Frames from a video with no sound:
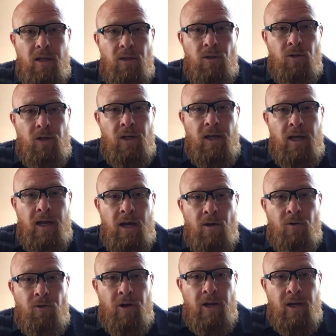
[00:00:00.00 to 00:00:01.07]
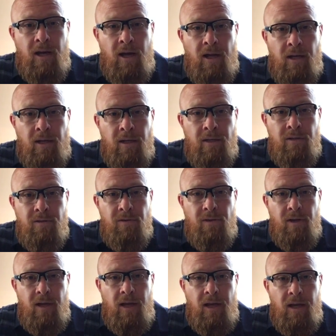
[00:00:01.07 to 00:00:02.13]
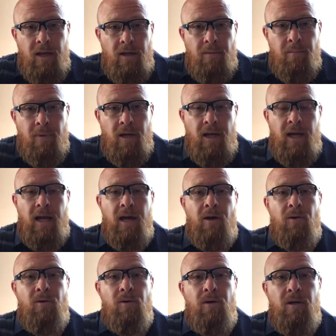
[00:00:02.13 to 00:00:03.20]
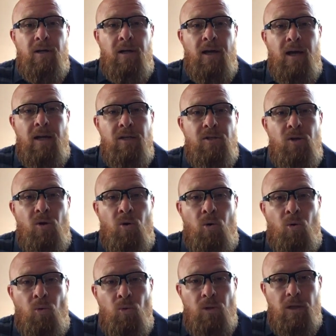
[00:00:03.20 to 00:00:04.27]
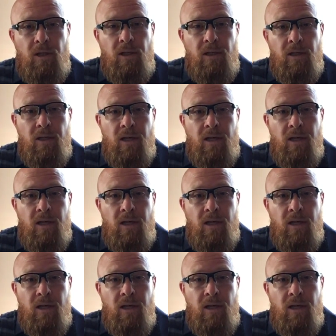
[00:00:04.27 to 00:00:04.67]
looking at how great God is and by how God is holy.